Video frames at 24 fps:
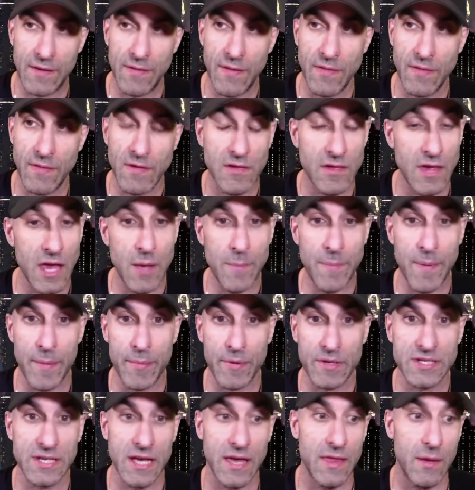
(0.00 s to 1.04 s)
And then the same people
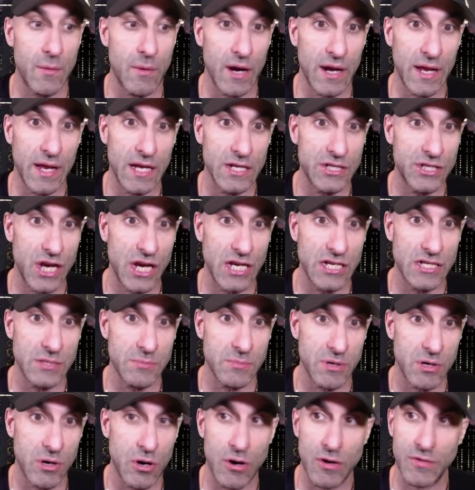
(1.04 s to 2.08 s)
are saying they want to get J.J.
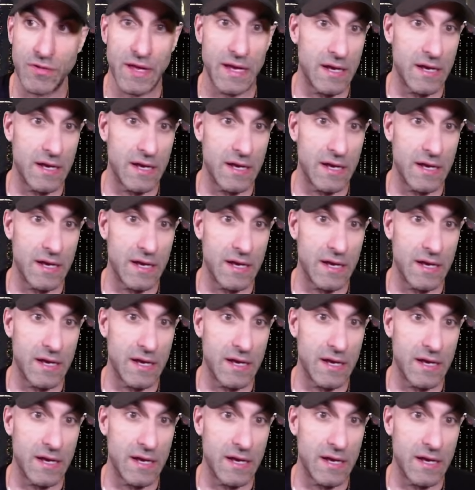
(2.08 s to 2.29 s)
McCarthy.